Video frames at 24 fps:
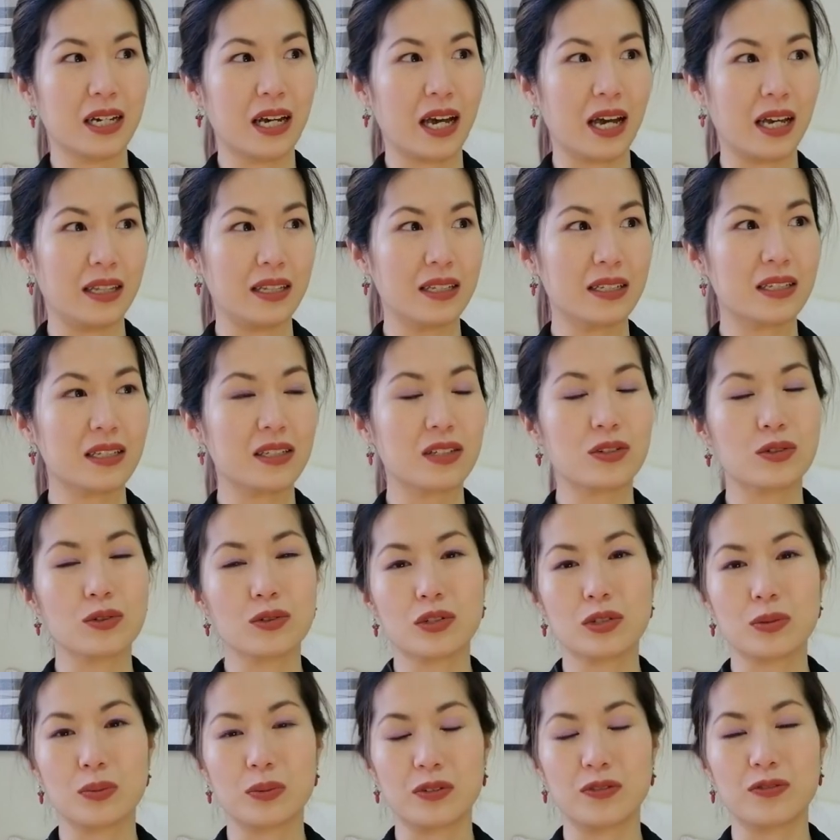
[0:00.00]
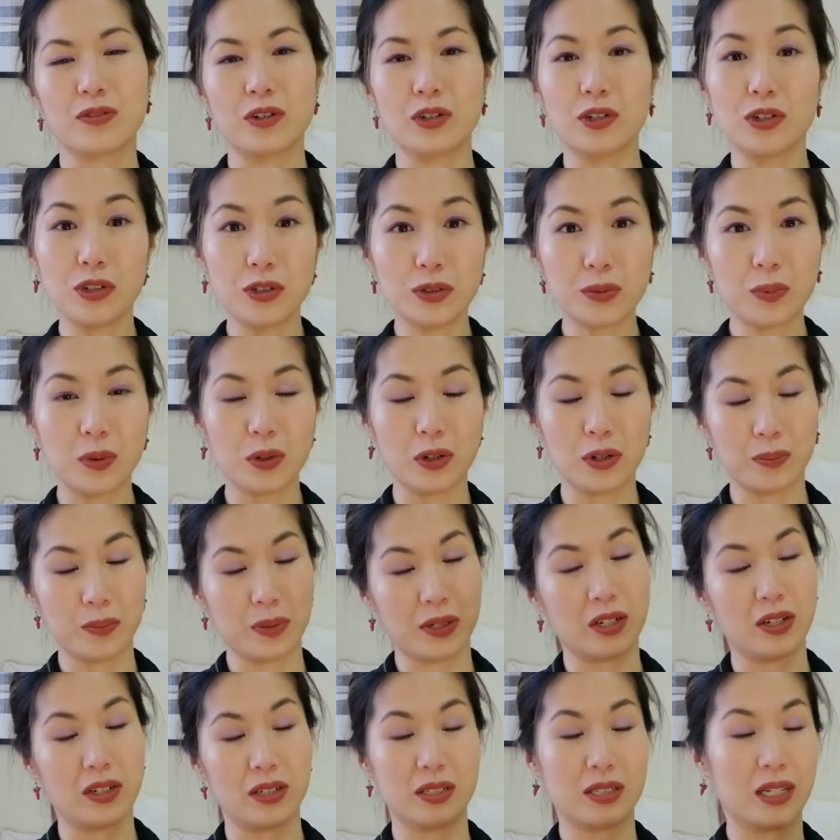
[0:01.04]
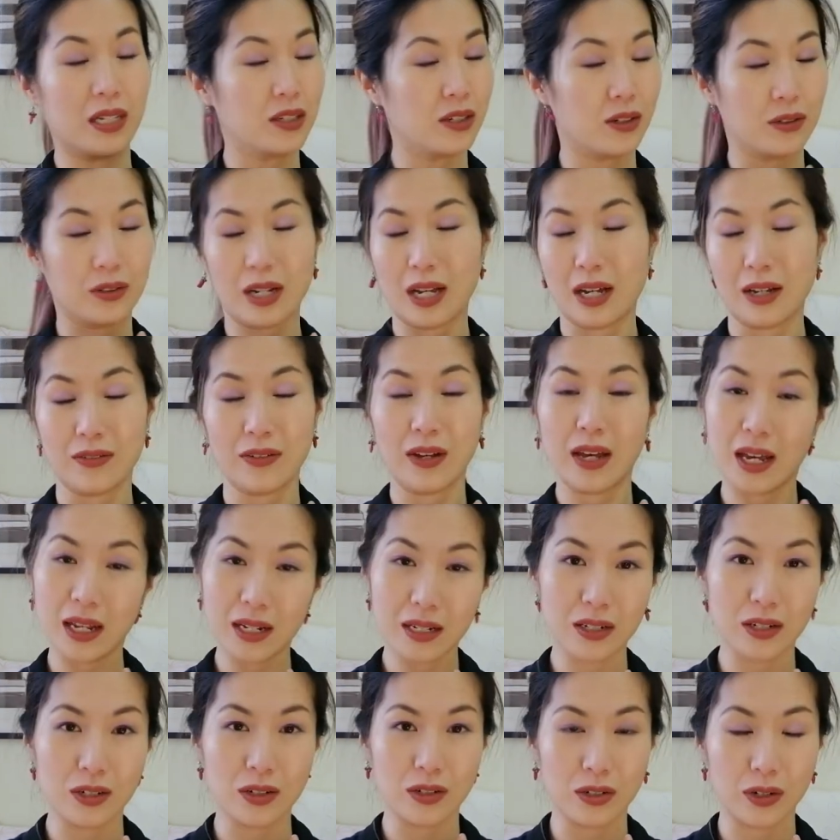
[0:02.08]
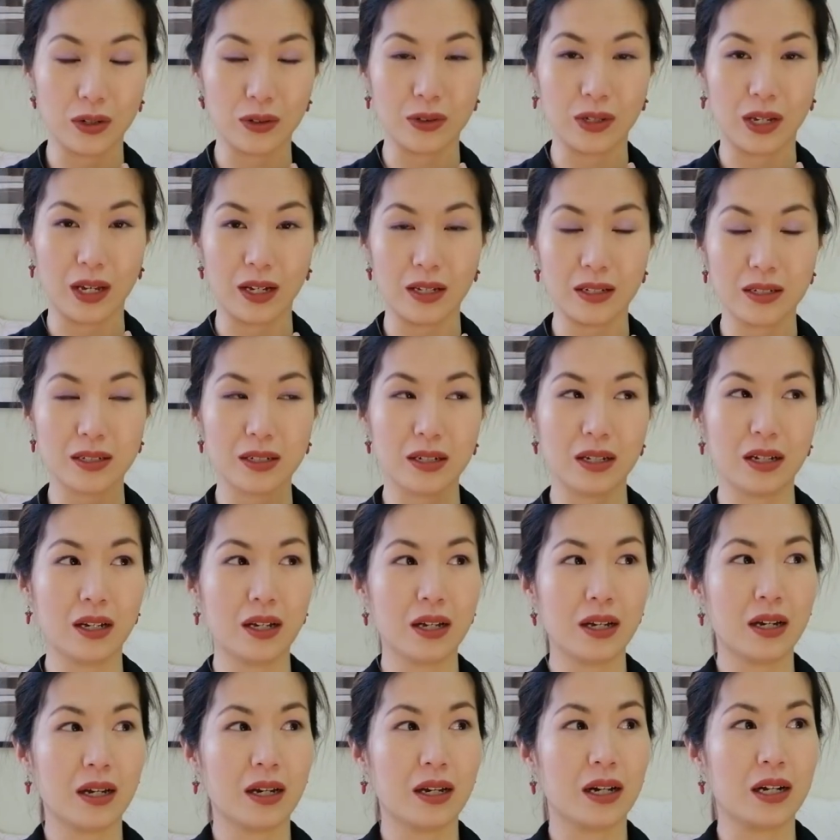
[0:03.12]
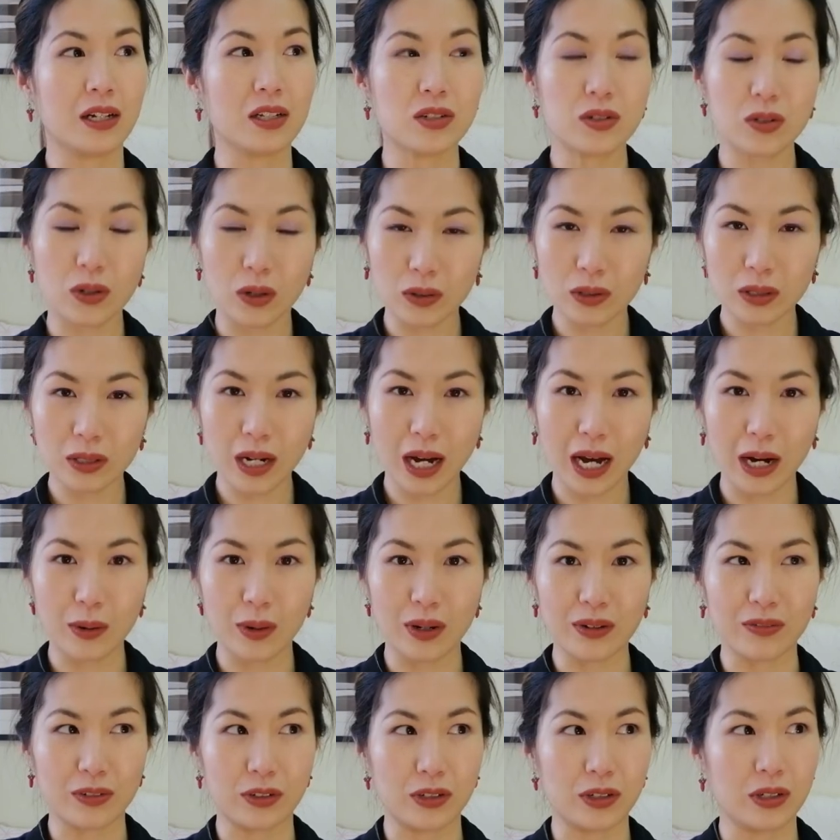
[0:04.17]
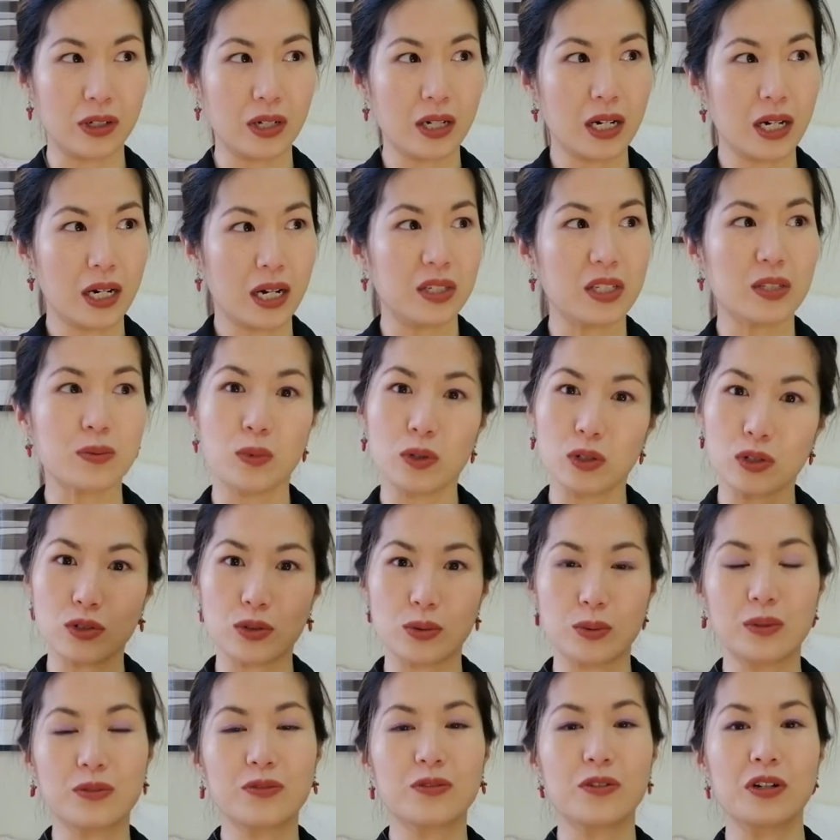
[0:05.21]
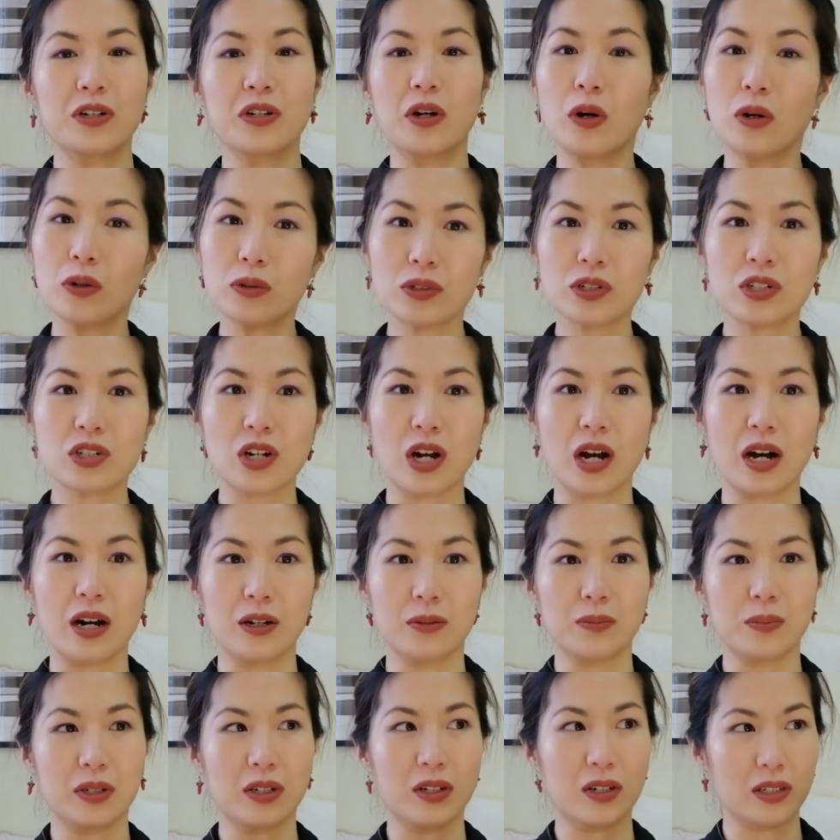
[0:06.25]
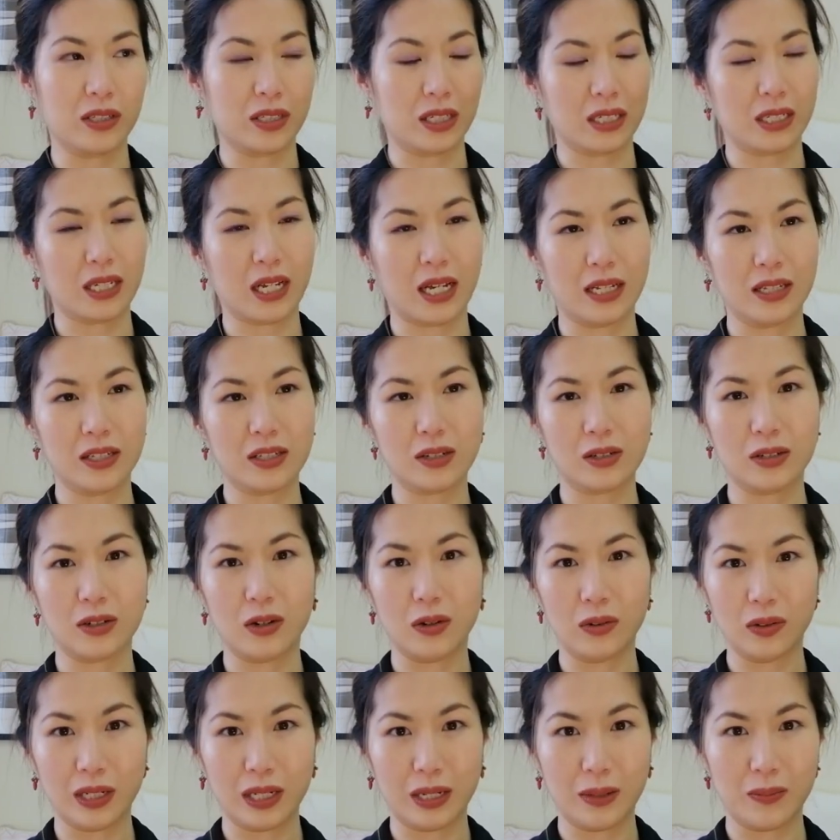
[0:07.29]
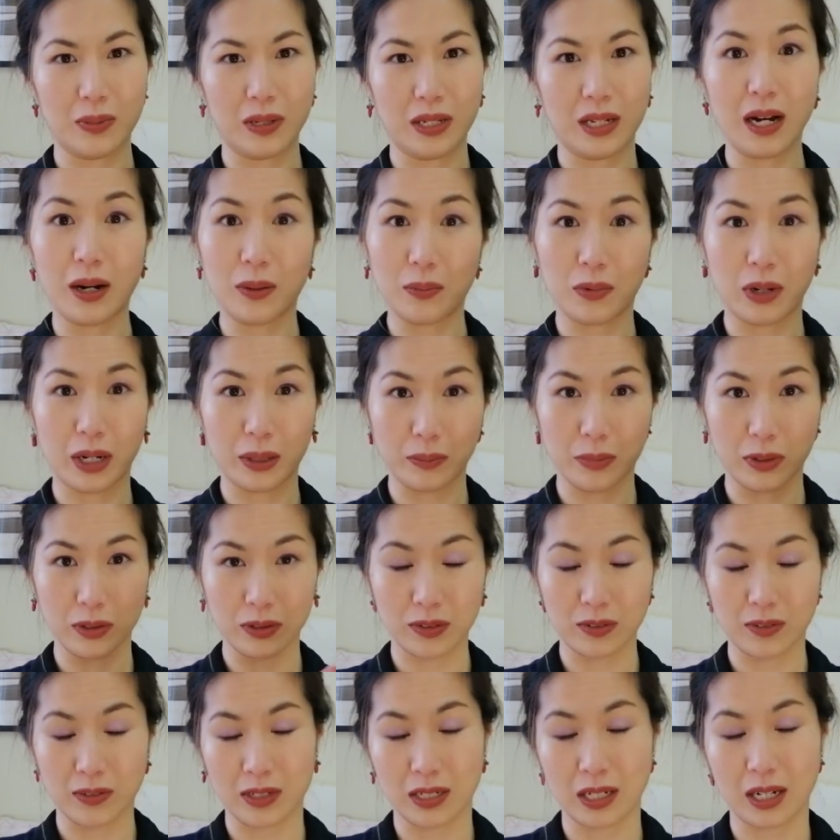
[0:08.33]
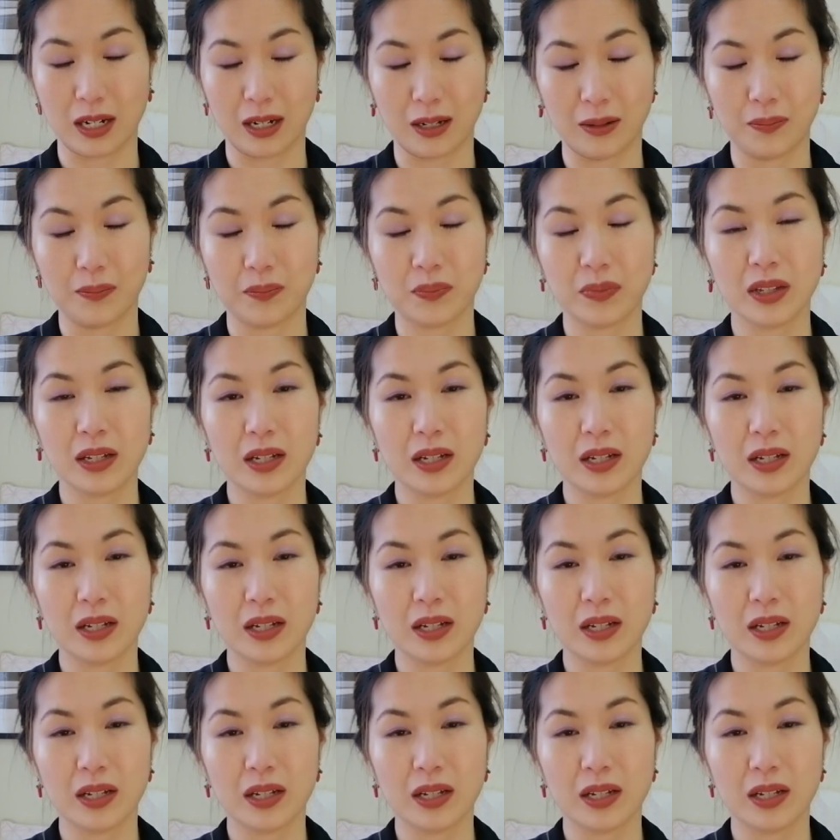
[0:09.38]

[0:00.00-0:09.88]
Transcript: and this is suitable for newborn because they don't have head control yet. A stroller, however, is more suitable for an older child because it tends to only be upright most of the time.